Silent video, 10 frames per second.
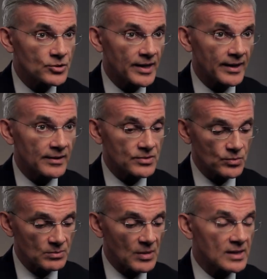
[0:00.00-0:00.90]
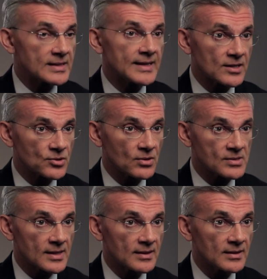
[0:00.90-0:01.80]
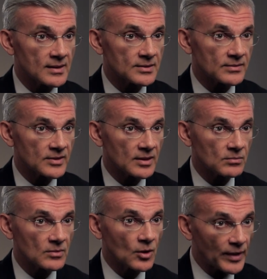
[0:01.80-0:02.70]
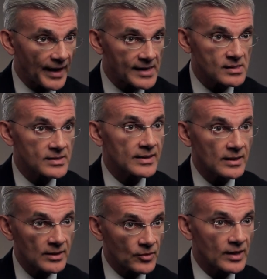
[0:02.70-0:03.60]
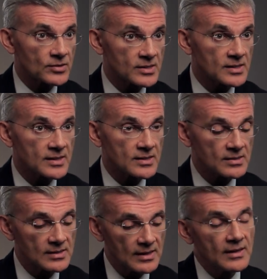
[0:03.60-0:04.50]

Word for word: chains, with multinationals at the heart of them, located in and around cities,